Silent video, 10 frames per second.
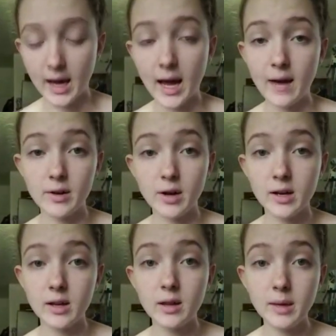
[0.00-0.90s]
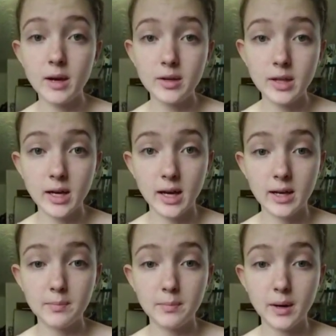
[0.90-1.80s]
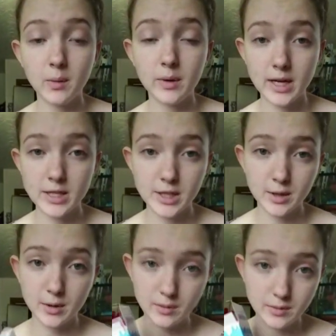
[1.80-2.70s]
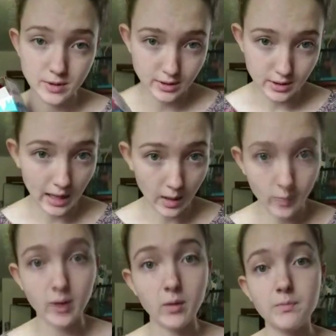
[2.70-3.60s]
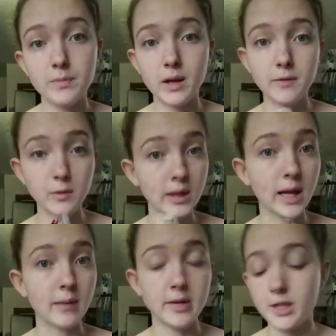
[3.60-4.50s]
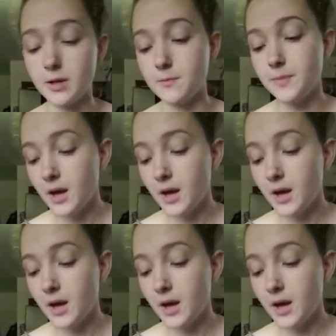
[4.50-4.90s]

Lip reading: I haven't gotten it in the mail yet, but when I do, I will if you would like me to.